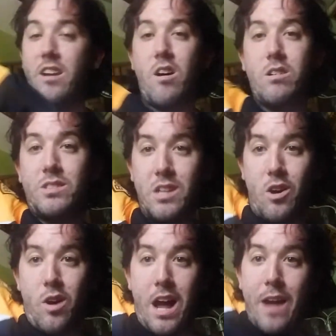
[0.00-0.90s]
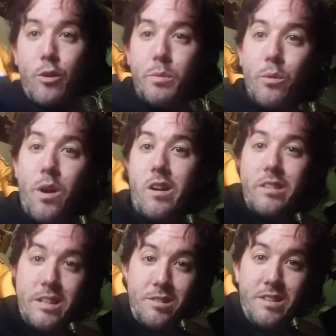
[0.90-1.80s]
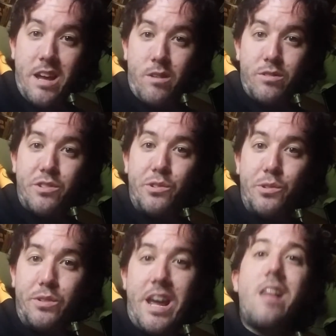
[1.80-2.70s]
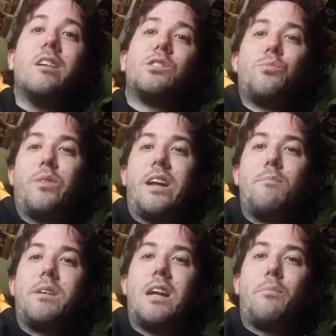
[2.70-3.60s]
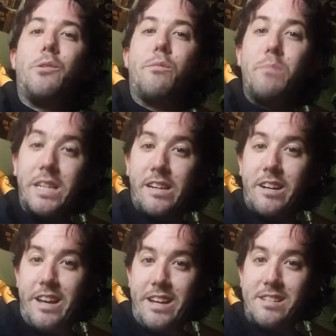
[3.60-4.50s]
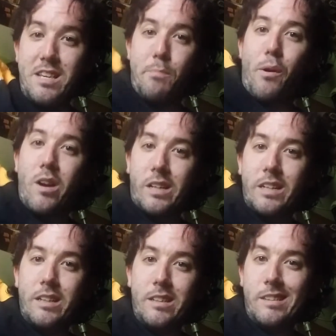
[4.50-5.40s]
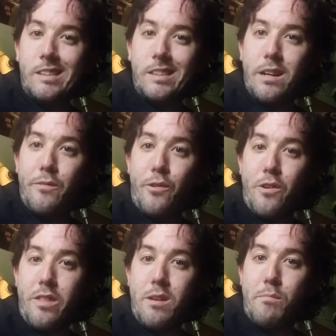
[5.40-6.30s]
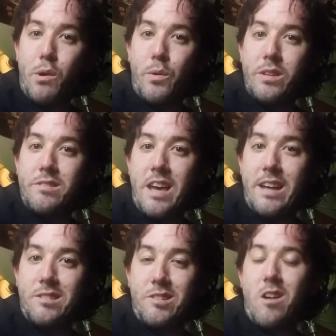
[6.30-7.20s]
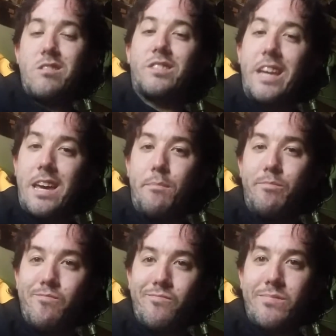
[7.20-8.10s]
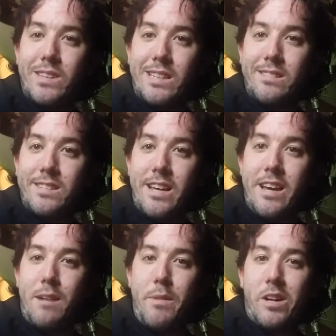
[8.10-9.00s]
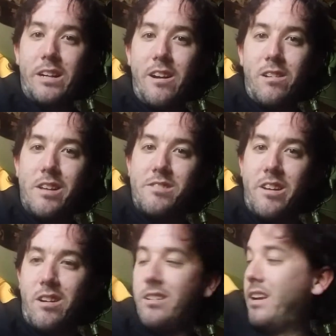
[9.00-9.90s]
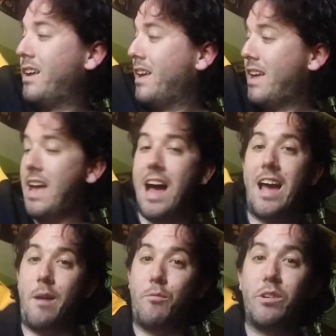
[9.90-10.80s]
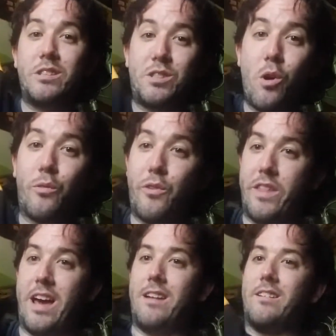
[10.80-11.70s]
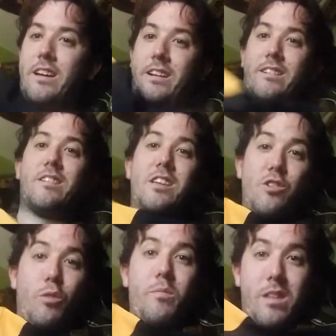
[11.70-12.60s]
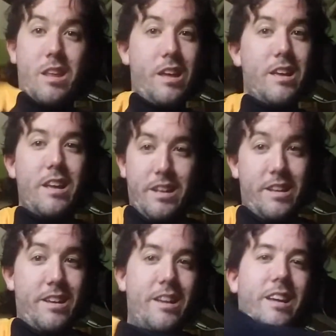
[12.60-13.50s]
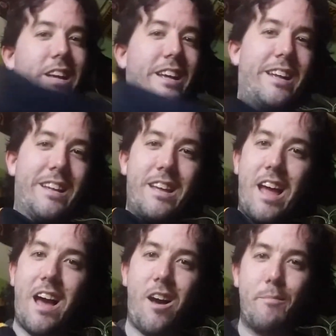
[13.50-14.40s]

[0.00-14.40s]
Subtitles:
also, I will be wearing this down to Dallas when I meet up with Mika and T-Park for the Bruins at Stars game at American Airlines Center. I am really stoked for that. And you'll... Ah,